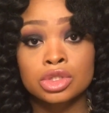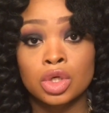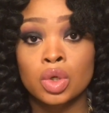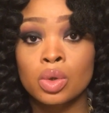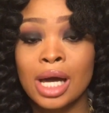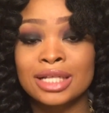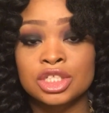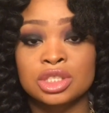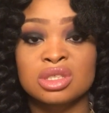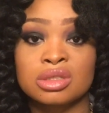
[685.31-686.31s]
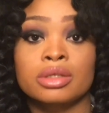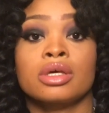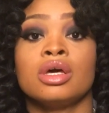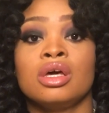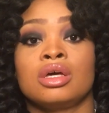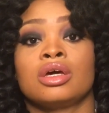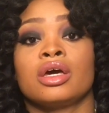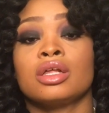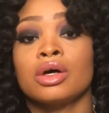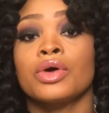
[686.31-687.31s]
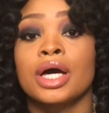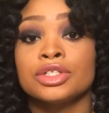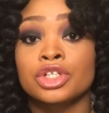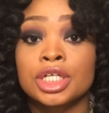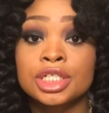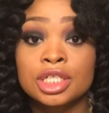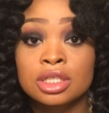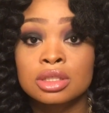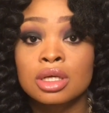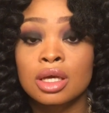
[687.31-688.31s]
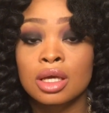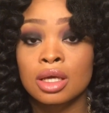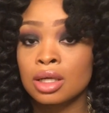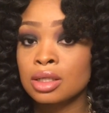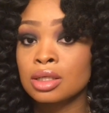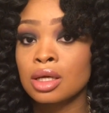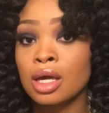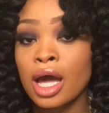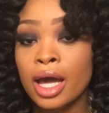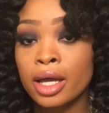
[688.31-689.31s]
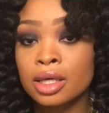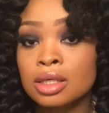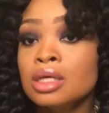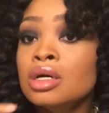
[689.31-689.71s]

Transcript: So I just took Hello Hydration and I